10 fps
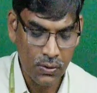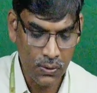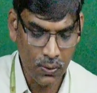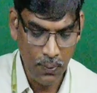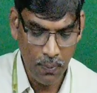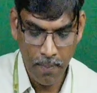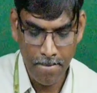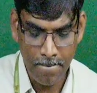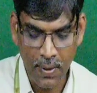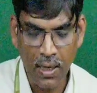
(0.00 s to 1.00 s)
So,
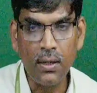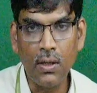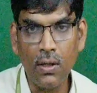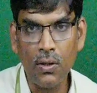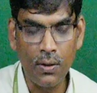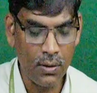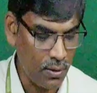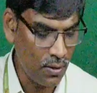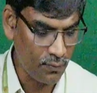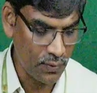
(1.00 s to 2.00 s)
but
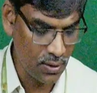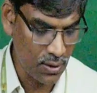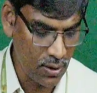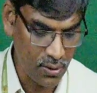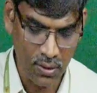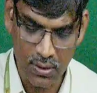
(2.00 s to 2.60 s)
after that,